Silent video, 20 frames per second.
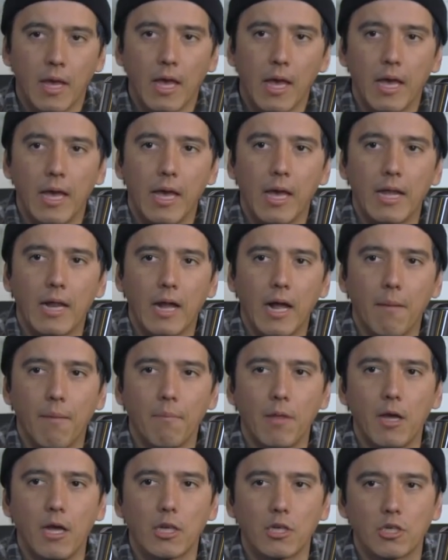And I'm
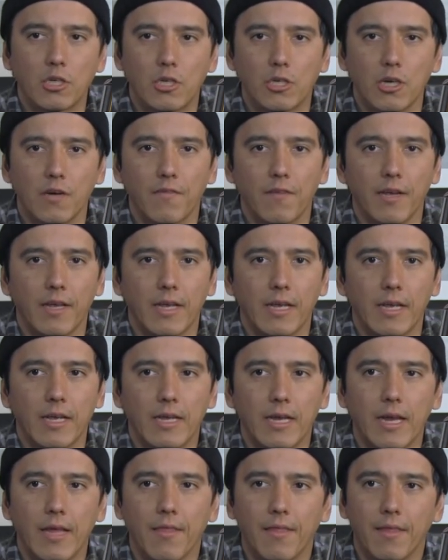not sure if I can
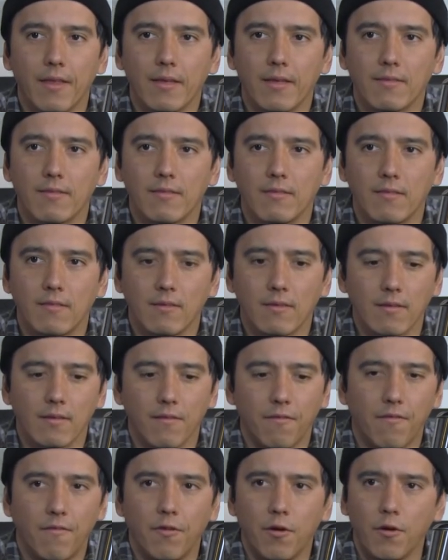get this
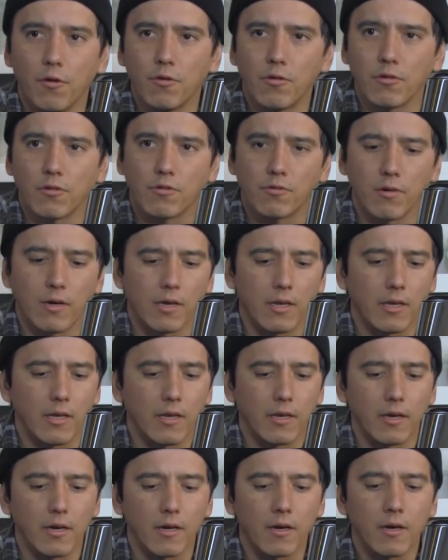focused right
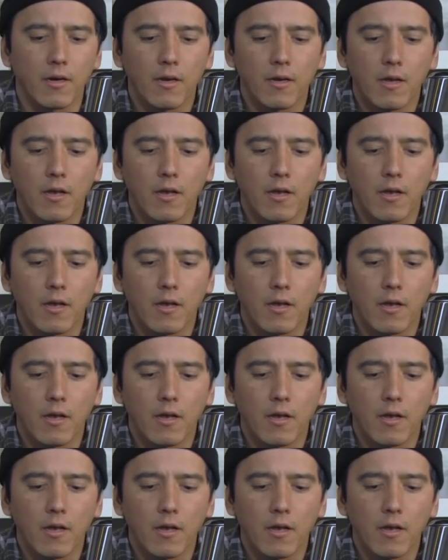here,